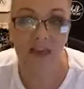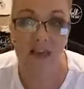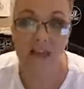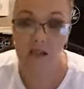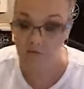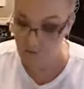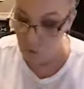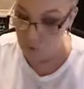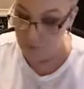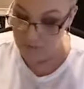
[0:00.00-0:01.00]
think I need to
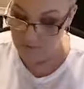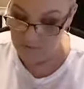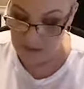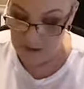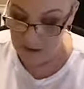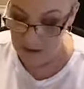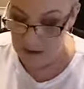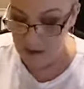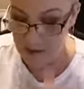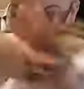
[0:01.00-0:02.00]
fold it.
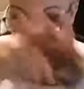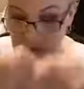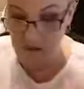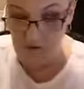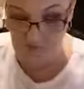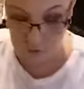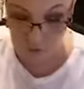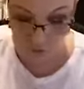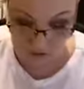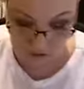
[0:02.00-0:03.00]
I think I need to
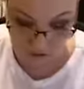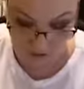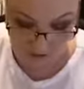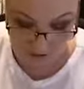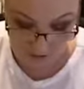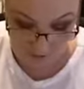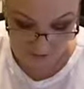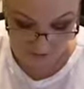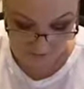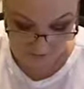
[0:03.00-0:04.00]
fold it just a little
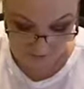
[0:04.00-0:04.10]
bit